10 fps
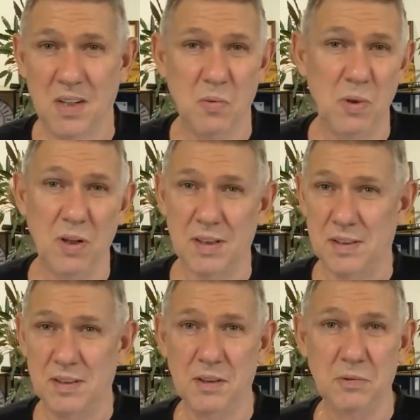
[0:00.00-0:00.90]
we like to
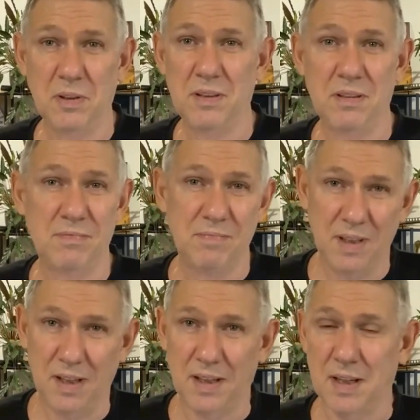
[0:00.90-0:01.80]
deal with
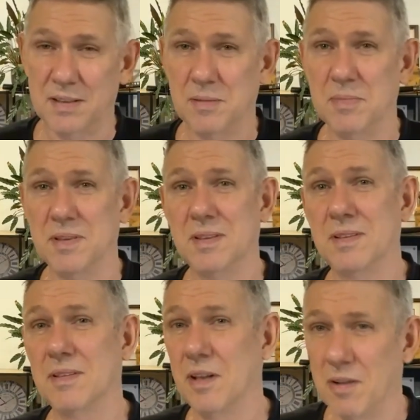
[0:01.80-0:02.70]
our customers,
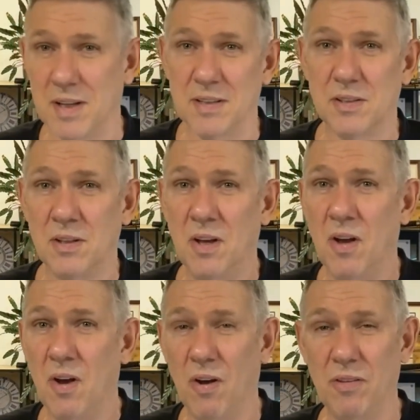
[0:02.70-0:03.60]
clients
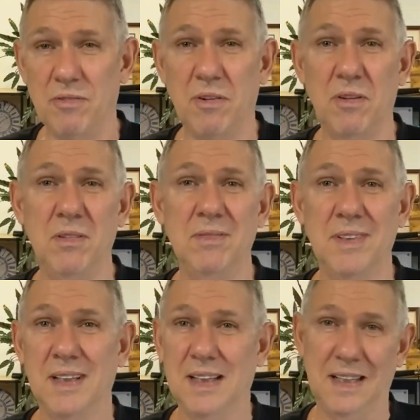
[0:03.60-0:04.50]
on the phone,
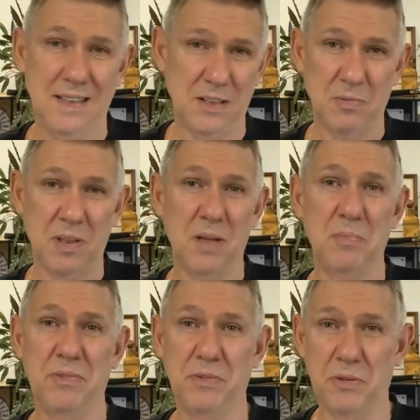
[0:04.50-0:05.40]
and that's what they
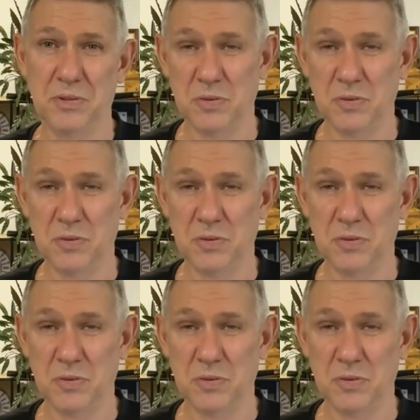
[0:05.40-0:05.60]
prefer as